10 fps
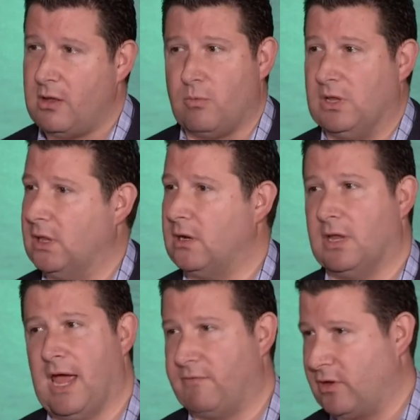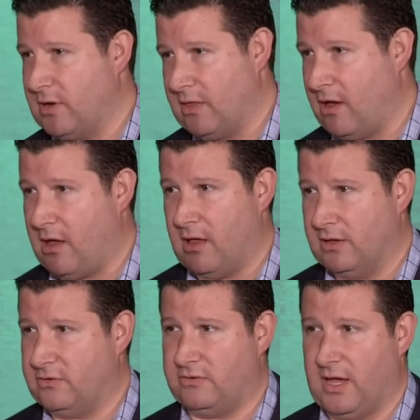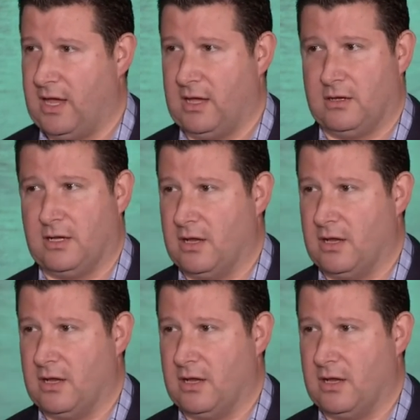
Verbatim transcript: We literally have to go down the hall and say, you